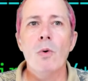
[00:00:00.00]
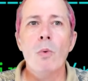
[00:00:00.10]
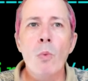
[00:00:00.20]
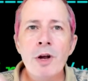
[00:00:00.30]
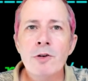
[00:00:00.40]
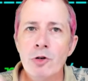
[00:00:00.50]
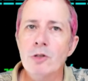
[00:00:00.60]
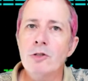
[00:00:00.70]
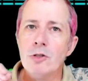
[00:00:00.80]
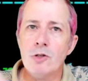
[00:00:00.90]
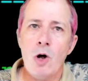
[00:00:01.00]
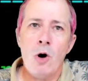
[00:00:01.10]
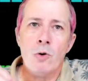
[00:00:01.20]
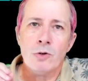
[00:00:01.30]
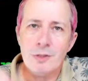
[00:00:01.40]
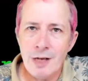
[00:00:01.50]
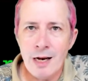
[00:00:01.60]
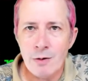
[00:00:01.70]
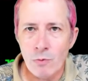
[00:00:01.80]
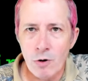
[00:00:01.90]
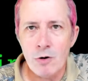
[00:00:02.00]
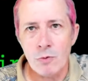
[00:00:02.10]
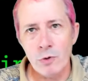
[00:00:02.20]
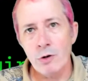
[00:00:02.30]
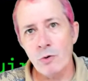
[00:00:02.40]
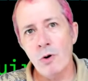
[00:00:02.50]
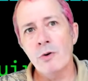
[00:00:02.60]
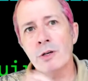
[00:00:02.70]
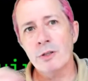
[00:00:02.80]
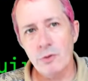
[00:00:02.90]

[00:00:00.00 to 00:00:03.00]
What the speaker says: We just saw say work with a quoted